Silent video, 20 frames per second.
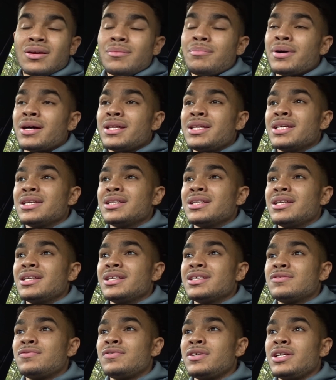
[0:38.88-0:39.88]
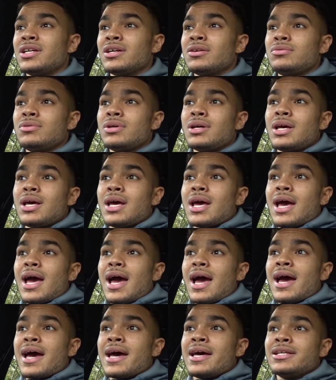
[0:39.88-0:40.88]
by the end of this video.
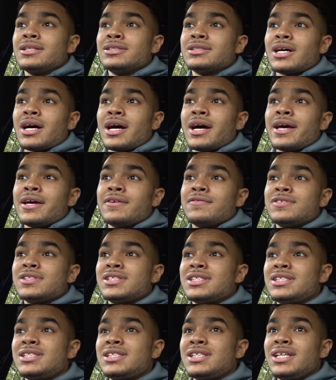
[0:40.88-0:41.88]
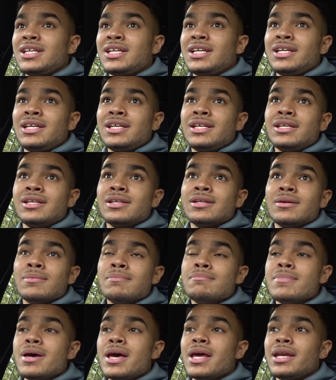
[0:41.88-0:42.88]
And I have seen
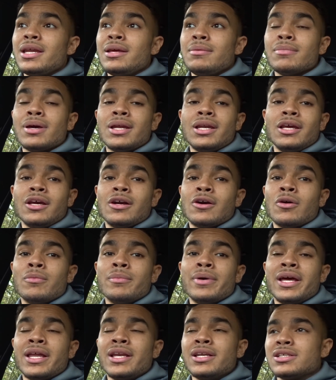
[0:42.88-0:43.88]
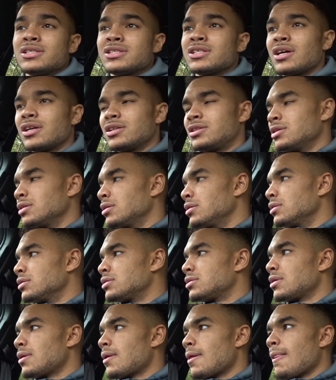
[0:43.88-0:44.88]
many comments such
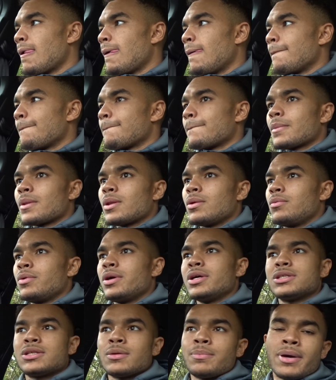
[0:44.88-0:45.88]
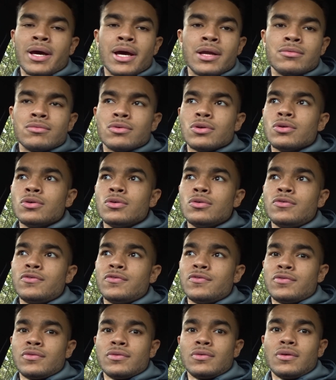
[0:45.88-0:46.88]
as, where's the pan
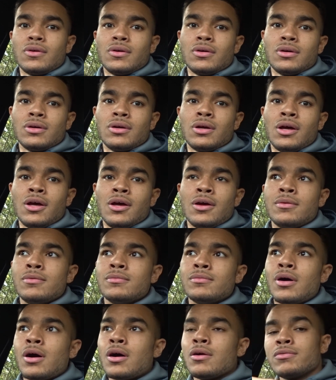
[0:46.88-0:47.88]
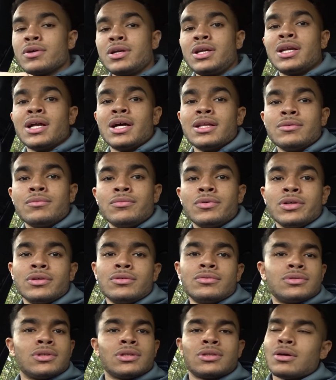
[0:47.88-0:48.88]
roof, oh, I really like them
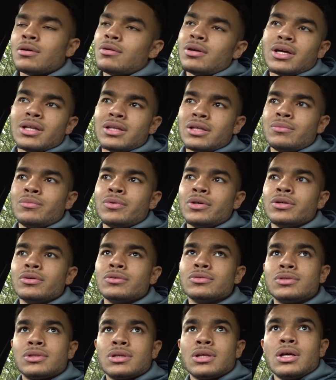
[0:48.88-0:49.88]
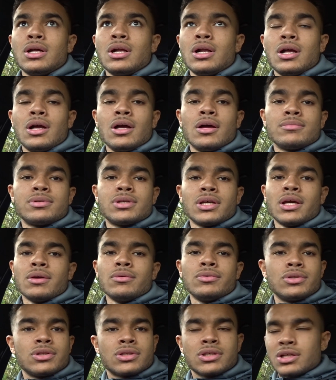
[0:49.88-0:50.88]
wheels, I don't like them wheels. So yeah,
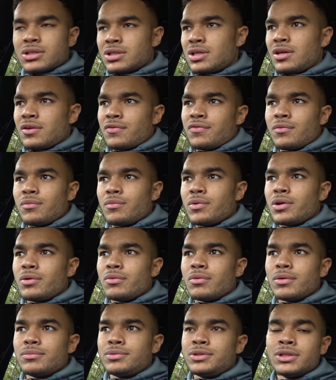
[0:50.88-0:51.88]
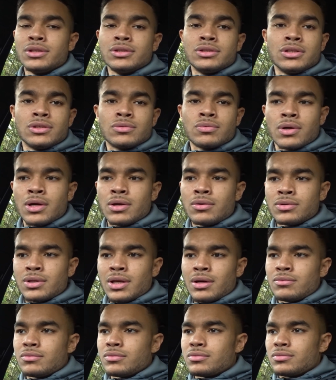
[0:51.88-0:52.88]
we'll discuss the different wheel options as well
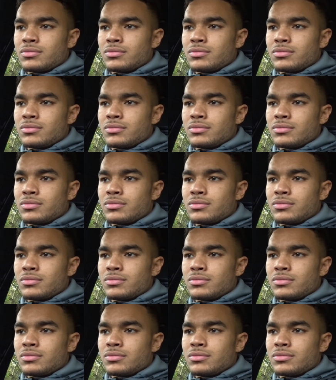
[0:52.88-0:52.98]
that